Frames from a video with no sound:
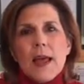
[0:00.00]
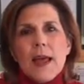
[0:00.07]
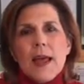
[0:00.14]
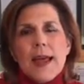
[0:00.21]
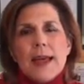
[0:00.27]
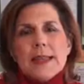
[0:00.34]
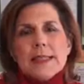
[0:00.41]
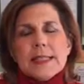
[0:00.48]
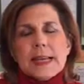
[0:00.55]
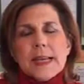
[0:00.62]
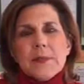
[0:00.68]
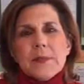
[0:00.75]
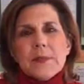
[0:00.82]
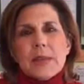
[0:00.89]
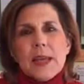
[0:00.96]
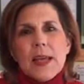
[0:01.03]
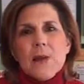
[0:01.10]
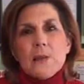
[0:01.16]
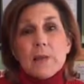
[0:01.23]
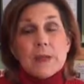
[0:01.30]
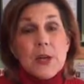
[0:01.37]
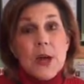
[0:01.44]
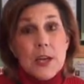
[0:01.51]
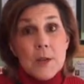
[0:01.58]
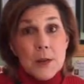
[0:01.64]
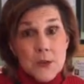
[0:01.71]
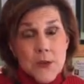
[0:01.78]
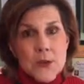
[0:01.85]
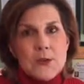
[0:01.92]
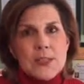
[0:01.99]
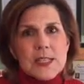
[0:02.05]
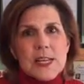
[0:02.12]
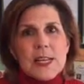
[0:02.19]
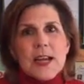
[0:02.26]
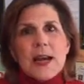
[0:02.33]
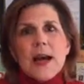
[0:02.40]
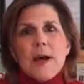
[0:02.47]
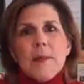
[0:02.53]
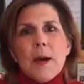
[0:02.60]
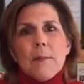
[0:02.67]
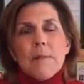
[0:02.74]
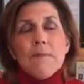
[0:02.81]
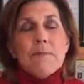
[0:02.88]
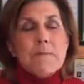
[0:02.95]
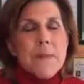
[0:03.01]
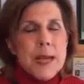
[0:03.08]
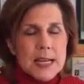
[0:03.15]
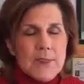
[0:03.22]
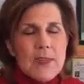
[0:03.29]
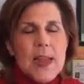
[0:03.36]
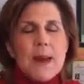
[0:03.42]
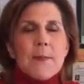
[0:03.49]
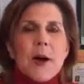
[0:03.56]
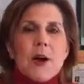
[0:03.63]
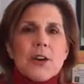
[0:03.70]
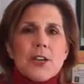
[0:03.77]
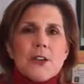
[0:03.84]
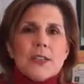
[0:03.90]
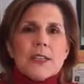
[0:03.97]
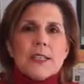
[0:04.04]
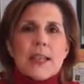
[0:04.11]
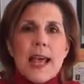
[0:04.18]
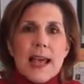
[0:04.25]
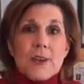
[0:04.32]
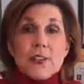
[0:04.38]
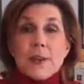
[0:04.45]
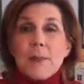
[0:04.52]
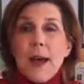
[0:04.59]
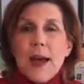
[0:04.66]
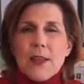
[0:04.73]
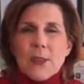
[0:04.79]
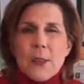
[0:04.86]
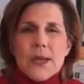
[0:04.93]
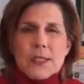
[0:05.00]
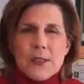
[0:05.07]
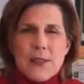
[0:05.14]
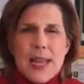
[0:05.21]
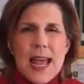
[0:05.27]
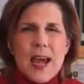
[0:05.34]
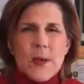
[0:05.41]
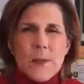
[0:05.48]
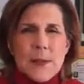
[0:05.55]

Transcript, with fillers: and, um, and we'll be talking about those. Um, many of them are used in the energy pathway, so they help